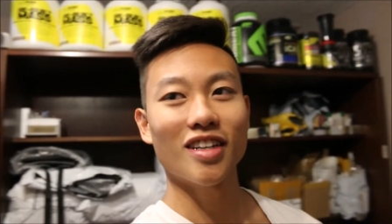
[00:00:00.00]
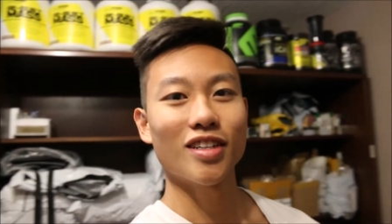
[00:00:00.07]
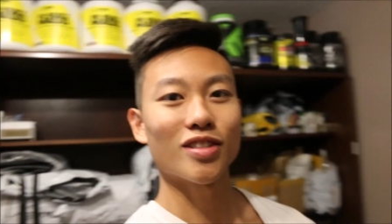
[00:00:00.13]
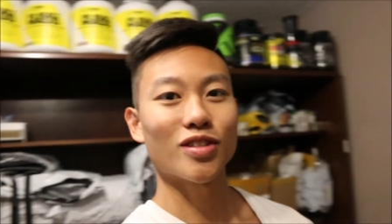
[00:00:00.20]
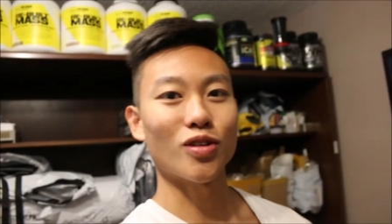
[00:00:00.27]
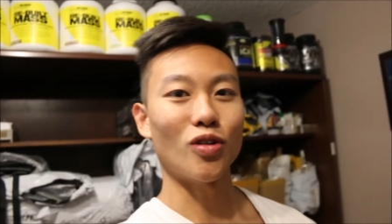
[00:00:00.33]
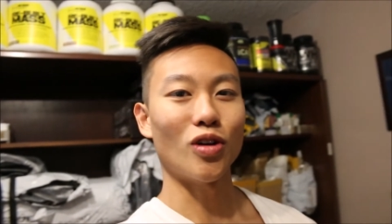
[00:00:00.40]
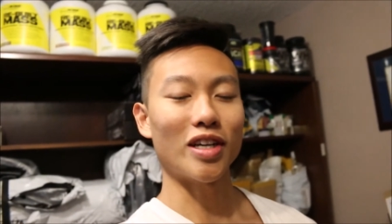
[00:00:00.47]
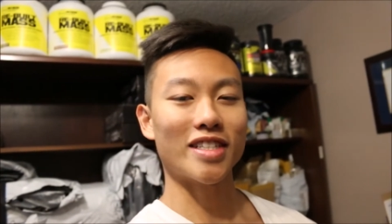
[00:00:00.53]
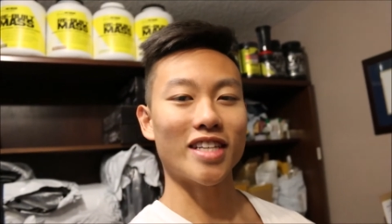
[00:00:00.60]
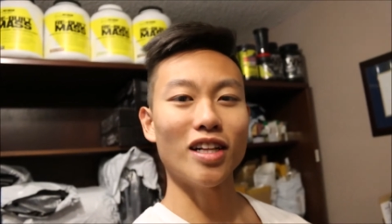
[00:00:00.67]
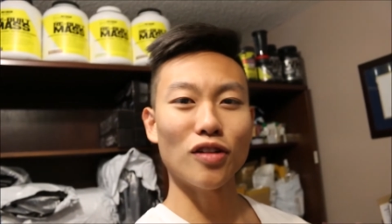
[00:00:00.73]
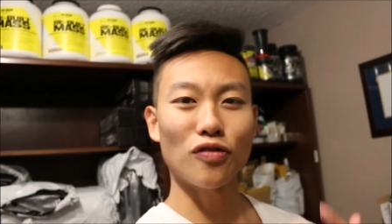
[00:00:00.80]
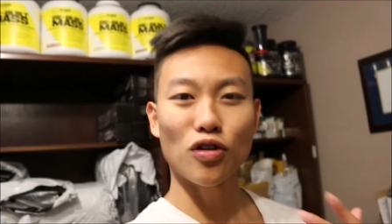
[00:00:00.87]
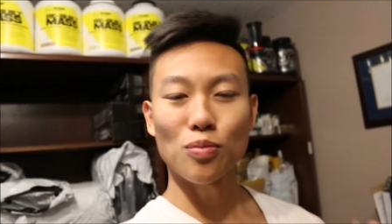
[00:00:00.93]
So I
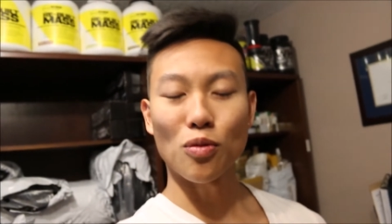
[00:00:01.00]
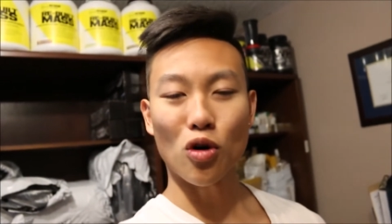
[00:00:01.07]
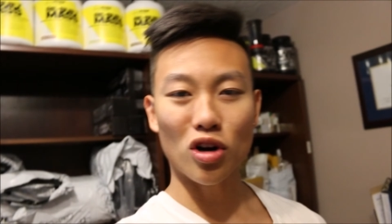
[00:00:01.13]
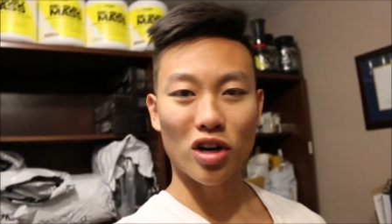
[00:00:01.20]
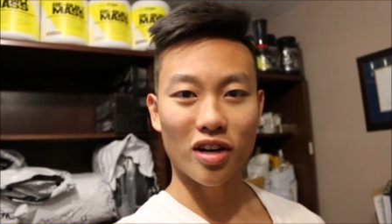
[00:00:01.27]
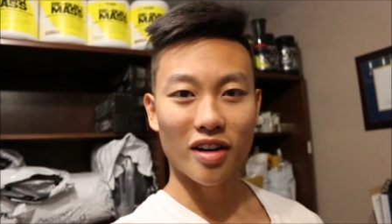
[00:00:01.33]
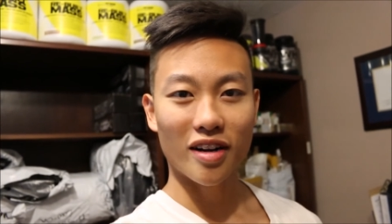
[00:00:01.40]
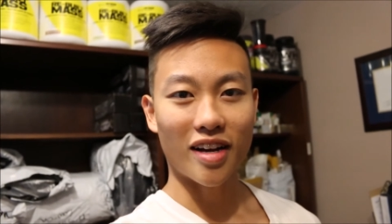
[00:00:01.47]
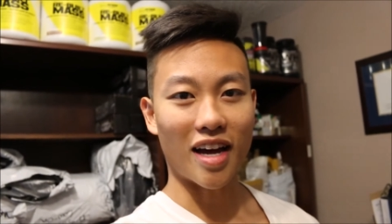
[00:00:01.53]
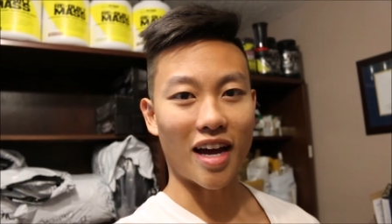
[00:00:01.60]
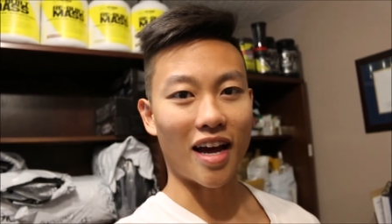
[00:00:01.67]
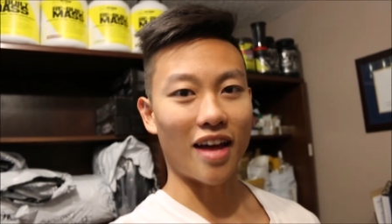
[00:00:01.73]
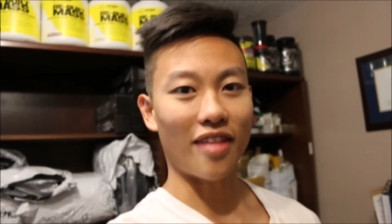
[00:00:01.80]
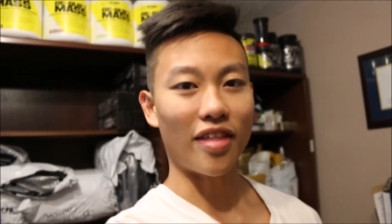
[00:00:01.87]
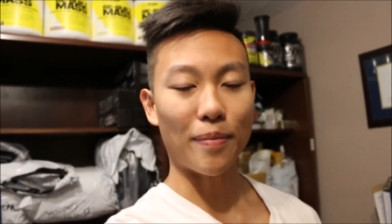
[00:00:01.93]
sell it for more,
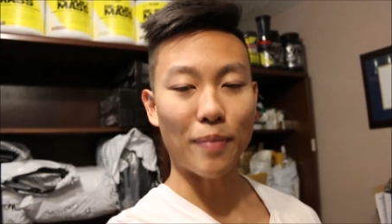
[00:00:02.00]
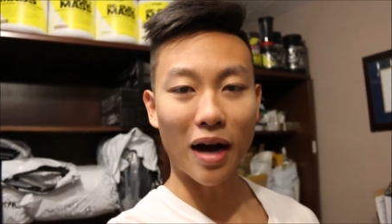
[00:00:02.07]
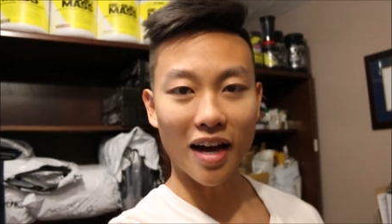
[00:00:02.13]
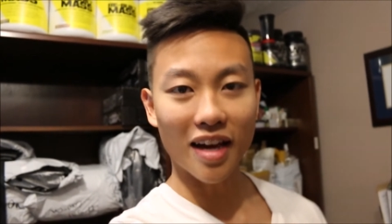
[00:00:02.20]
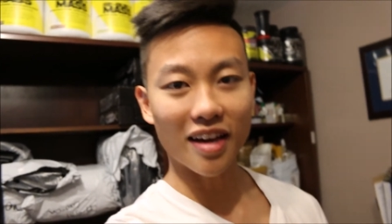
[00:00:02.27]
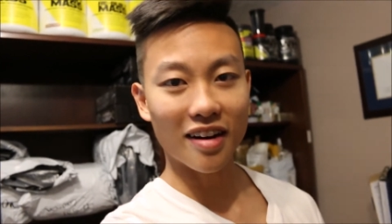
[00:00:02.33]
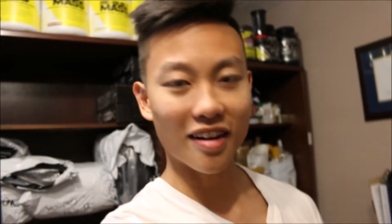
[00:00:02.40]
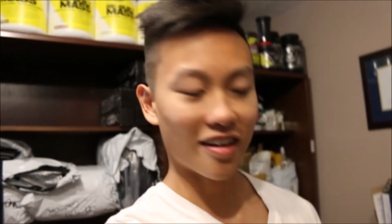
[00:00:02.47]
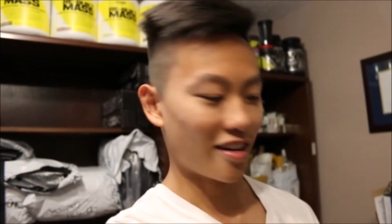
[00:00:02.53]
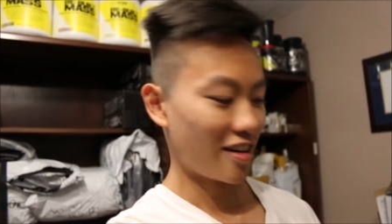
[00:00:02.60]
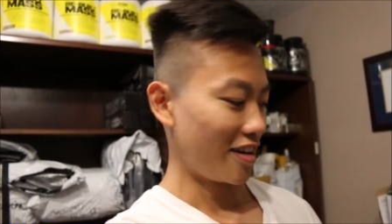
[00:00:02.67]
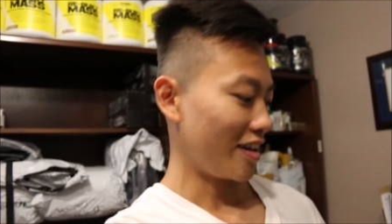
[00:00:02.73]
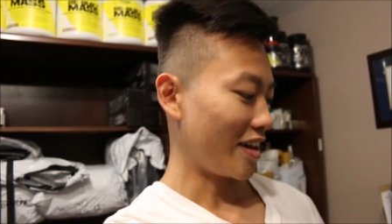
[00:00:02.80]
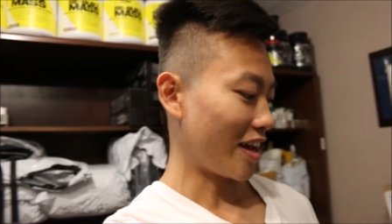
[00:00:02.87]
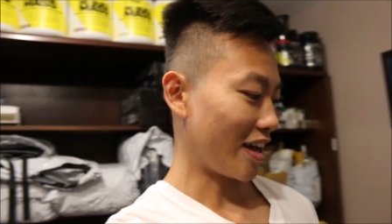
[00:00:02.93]
and they buy it,
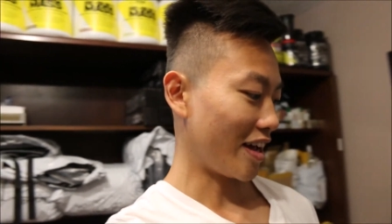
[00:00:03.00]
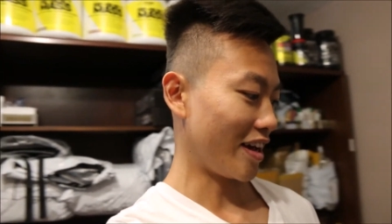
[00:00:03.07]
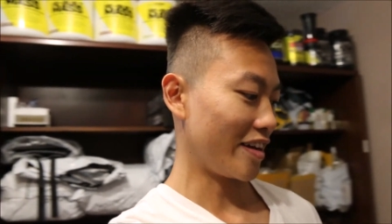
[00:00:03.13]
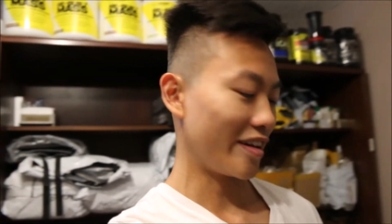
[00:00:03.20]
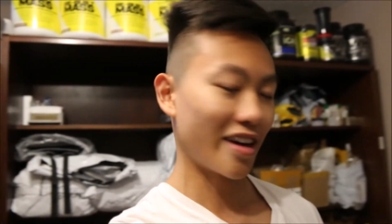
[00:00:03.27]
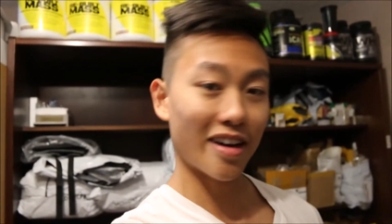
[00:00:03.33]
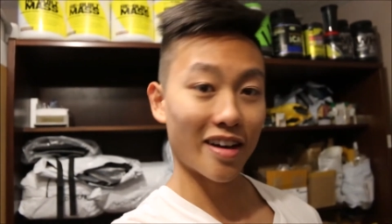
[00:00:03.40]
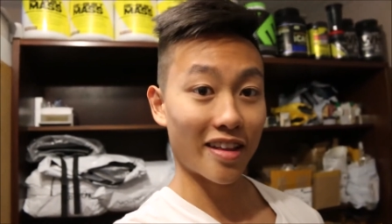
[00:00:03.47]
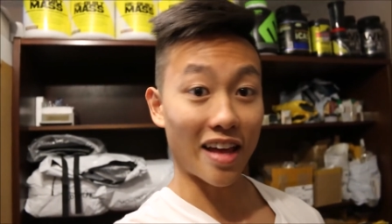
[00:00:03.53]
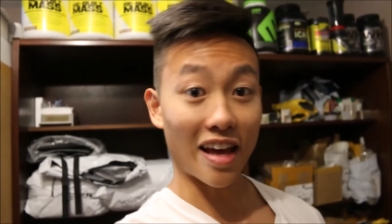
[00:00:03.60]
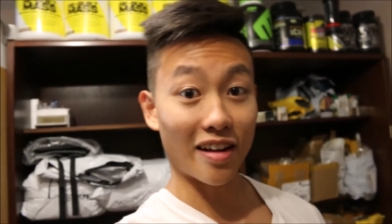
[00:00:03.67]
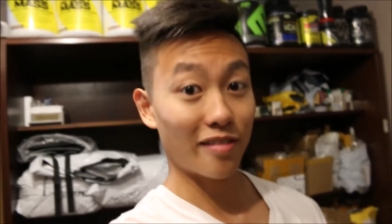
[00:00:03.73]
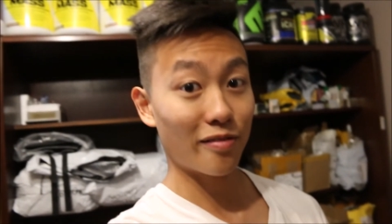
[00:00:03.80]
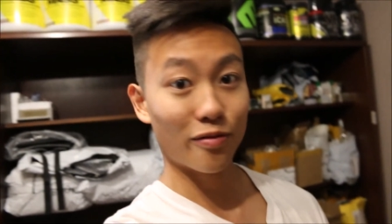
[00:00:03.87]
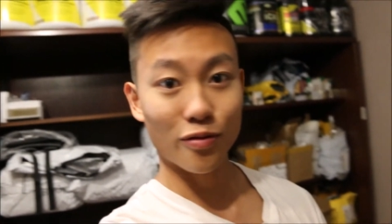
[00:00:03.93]
and uh,
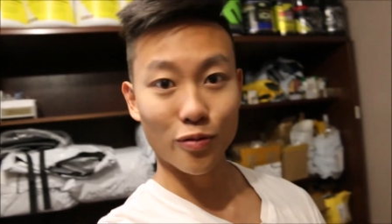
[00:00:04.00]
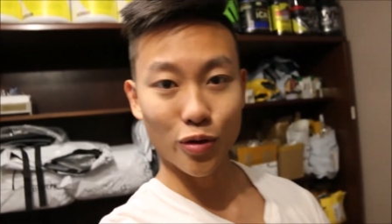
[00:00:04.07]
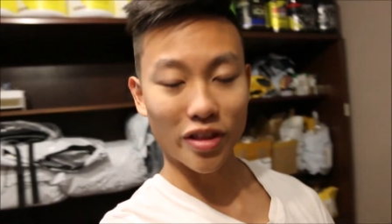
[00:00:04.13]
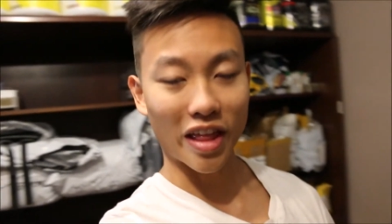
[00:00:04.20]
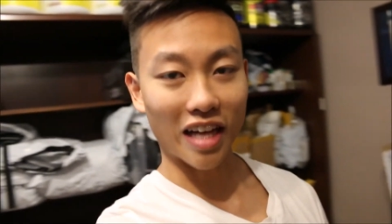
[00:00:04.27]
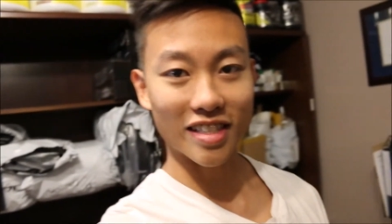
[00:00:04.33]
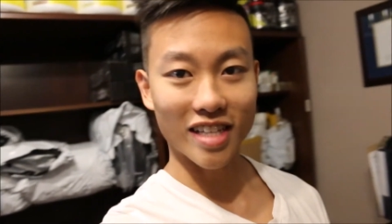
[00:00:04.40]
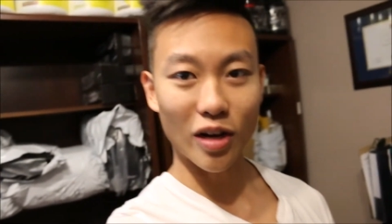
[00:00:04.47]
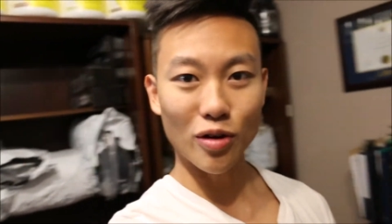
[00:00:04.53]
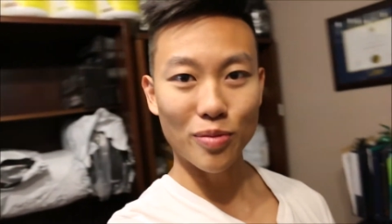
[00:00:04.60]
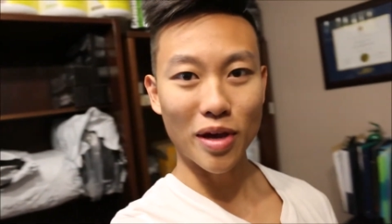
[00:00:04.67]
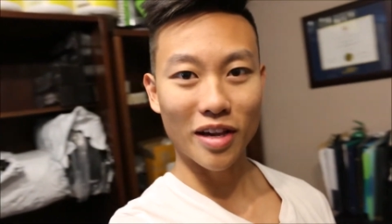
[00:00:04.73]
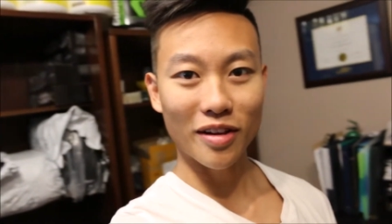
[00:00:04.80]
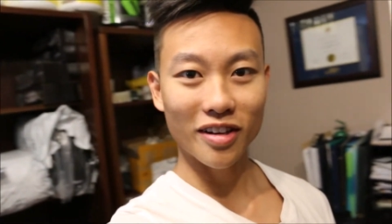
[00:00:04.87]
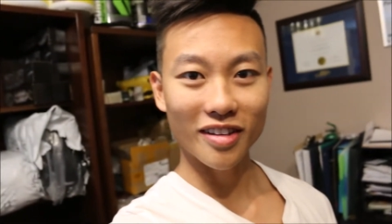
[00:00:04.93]
and that's how we
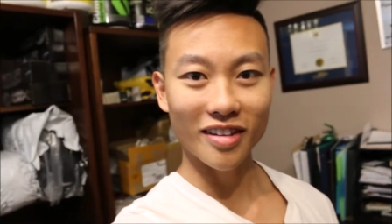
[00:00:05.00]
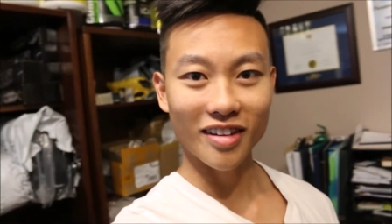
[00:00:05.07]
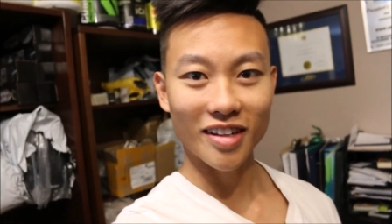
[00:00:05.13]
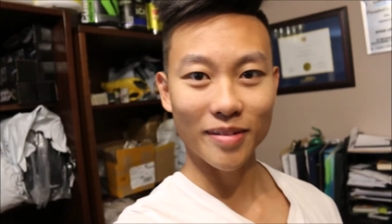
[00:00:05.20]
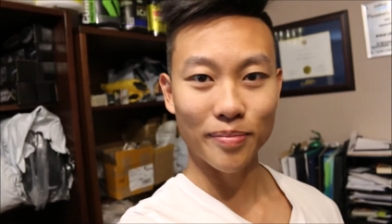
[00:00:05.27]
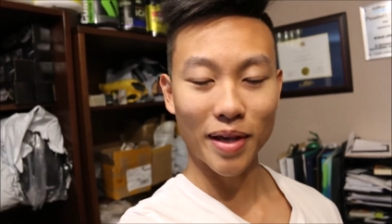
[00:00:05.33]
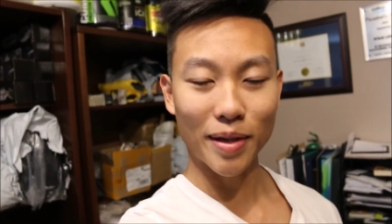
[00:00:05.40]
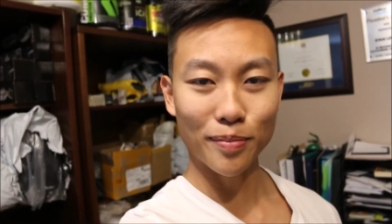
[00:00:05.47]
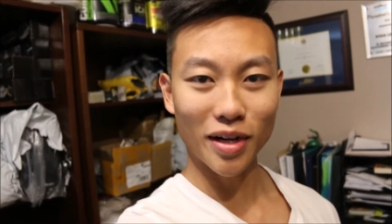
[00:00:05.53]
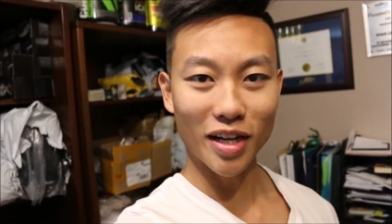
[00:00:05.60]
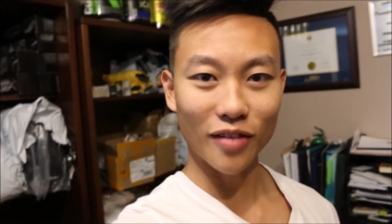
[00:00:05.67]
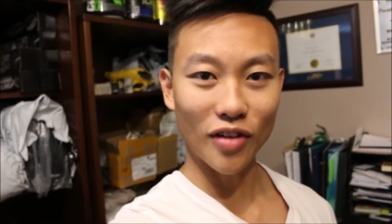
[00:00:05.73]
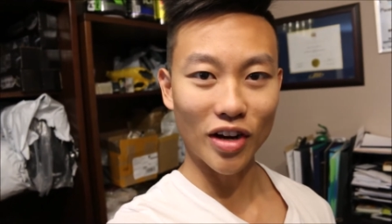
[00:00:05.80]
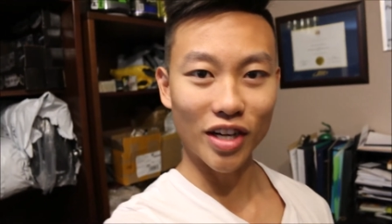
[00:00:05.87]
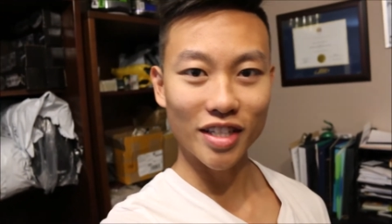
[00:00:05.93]
make make money
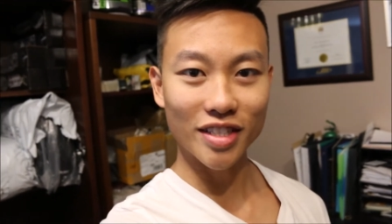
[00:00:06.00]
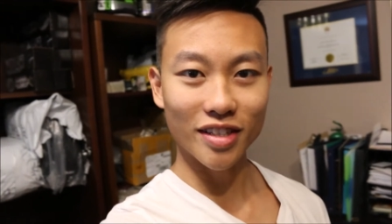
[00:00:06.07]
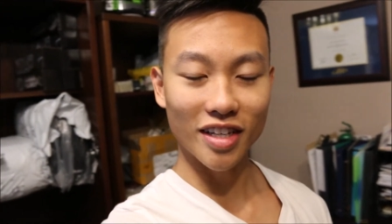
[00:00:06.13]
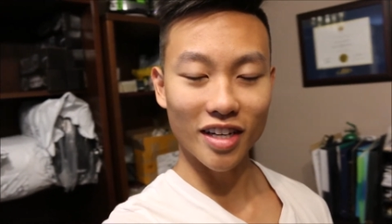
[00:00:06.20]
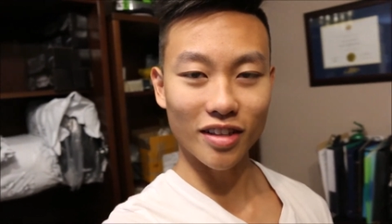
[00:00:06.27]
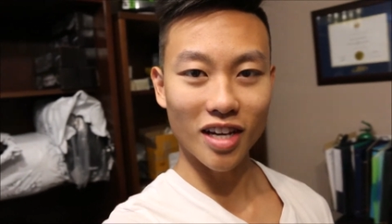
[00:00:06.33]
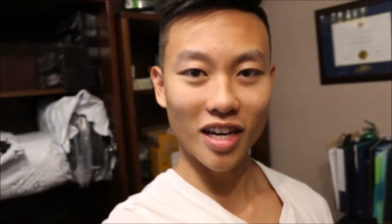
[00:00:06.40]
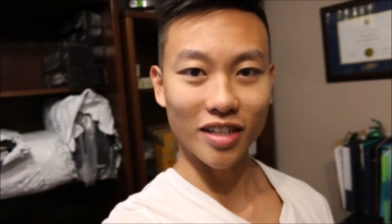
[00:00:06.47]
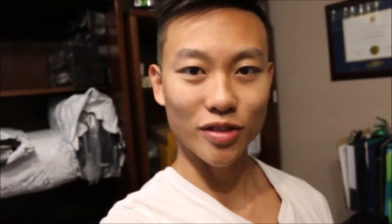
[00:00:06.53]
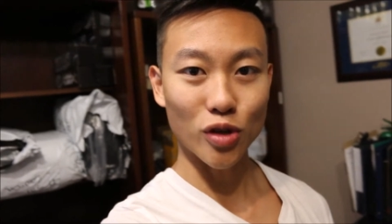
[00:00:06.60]
very easily online.